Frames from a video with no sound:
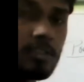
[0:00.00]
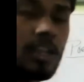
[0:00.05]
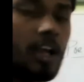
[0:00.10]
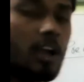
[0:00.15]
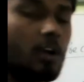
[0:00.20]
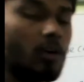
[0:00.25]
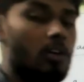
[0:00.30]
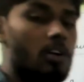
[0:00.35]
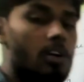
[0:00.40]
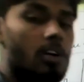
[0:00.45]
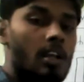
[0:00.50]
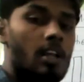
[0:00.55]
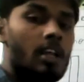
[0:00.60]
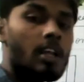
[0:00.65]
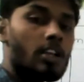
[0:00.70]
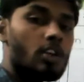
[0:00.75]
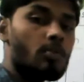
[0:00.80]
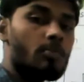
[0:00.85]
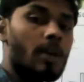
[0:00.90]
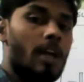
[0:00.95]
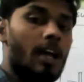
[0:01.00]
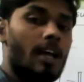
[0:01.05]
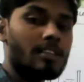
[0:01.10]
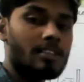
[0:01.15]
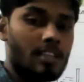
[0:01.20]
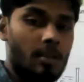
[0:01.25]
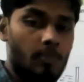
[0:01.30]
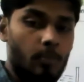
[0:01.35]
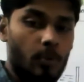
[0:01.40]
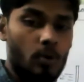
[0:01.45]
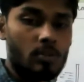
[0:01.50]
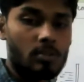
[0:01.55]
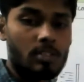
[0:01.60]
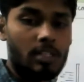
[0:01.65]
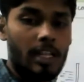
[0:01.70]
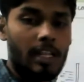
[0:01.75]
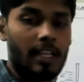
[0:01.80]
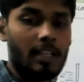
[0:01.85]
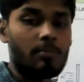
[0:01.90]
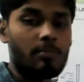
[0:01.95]
Now, you may ask, suppose,
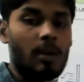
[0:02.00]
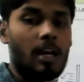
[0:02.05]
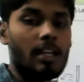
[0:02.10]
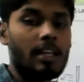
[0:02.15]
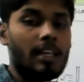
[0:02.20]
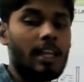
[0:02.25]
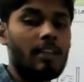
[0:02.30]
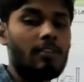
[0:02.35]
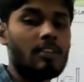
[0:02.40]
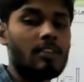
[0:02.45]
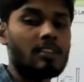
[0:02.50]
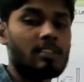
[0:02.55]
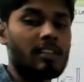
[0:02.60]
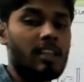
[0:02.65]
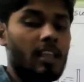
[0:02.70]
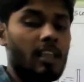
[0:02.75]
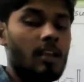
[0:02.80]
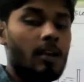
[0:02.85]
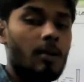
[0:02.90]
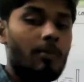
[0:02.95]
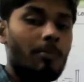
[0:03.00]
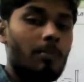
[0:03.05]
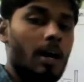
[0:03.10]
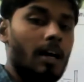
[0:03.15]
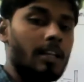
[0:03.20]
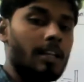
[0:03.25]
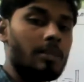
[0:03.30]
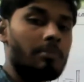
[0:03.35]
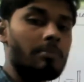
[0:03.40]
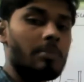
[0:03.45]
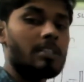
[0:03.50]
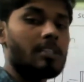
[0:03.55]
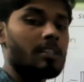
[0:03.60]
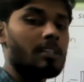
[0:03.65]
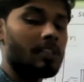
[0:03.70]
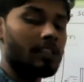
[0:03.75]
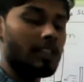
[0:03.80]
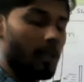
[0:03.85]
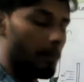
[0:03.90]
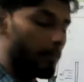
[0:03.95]
like Mari, I will say, Mari measure
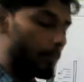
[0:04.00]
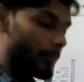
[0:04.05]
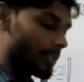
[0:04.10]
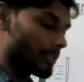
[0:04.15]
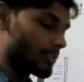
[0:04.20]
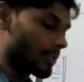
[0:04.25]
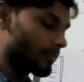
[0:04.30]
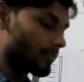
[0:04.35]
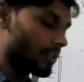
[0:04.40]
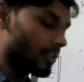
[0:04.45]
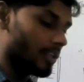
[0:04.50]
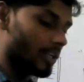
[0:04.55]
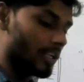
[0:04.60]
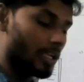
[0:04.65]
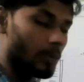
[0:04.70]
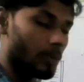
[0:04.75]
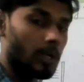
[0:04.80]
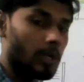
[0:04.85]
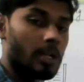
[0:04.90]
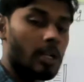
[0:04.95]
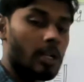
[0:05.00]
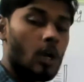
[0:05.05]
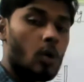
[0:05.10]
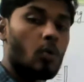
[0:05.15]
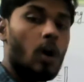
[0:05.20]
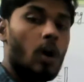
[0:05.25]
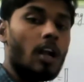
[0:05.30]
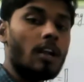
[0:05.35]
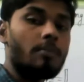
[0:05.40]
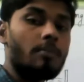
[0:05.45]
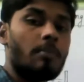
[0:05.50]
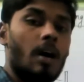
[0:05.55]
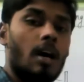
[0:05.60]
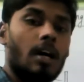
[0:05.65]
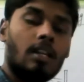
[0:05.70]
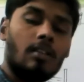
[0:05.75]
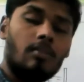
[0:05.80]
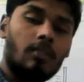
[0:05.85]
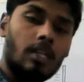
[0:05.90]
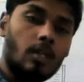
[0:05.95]
the temperature of that liquid. What
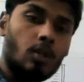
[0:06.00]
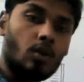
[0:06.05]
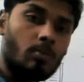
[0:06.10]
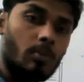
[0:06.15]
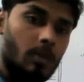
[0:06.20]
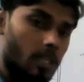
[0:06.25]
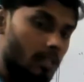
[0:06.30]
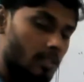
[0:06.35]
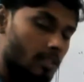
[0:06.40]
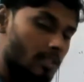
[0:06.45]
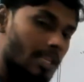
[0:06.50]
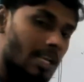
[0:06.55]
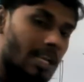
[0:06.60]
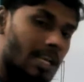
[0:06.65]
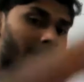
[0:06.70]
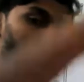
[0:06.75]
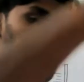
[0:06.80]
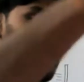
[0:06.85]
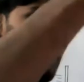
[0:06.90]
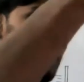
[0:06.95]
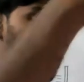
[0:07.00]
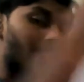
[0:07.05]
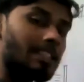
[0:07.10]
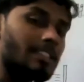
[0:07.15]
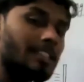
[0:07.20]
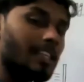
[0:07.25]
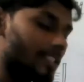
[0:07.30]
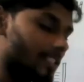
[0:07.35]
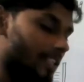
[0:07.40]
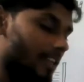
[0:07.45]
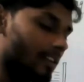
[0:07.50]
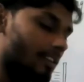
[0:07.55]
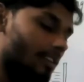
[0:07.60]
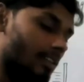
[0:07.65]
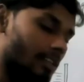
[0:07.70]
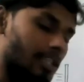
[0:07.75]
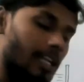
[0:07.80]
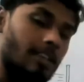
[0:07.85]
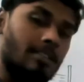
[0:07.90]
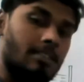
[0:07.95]
Mari will do means, he will insert it.
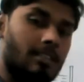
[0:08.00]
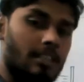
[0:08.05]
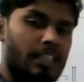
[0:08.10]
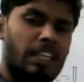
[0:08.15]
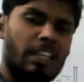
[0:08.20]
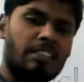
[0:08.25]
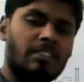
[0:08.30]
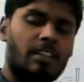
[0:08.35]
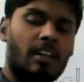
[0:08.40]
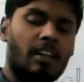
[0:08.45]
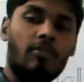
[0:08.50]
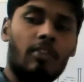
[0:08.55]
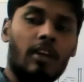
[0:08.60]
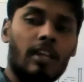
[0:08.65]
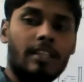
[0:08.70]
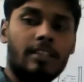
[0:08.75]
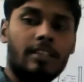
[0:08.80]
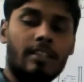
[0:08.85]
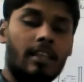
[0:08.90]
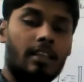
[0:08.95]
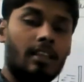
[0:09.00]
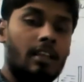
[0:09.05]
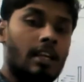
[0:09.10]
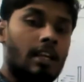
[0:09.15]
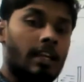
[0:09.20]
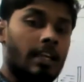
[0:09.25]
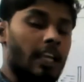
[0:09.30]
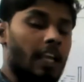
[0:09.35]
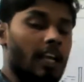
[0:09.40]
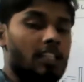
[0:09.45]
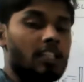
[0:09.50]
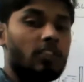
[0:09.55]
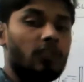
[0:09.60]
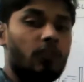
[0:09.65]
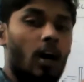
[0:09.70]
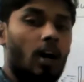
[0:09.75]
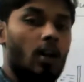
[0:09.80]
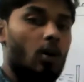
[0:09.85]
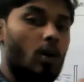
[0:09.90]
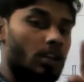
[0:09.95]
Yes, he has done very thing. He has
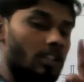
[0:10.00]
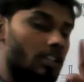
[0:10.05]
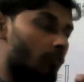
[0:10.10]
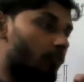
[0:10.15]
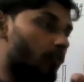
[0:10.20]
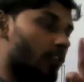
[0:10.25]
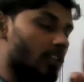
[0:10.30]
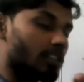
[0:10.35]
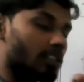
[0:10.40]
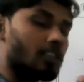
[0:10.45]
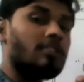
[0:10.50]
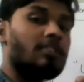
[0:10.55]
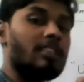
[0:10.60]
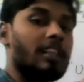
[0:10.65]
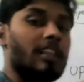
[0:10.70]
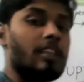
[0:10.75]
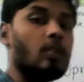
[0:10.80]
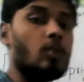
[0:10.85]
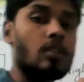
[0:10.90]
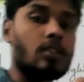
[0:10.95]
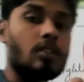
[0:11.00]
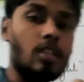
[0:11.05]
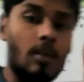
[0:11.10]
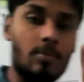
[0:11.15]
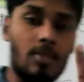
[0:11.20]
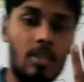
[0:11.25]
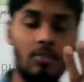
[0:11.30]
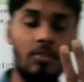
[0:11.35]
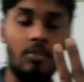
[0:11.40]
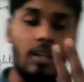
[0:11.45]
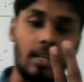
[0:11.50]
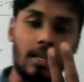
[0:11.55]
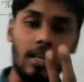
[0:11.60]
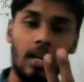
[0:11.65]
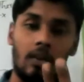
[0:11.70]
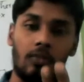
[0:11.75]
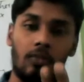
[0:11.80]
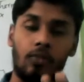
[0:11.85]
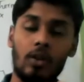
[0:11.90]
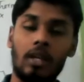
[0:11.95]
followed the first three rules. Observe very
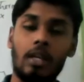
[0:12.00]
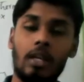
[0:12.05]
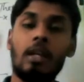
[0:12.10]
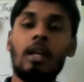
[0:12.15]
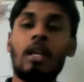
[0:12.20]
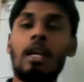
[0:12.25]
carefully.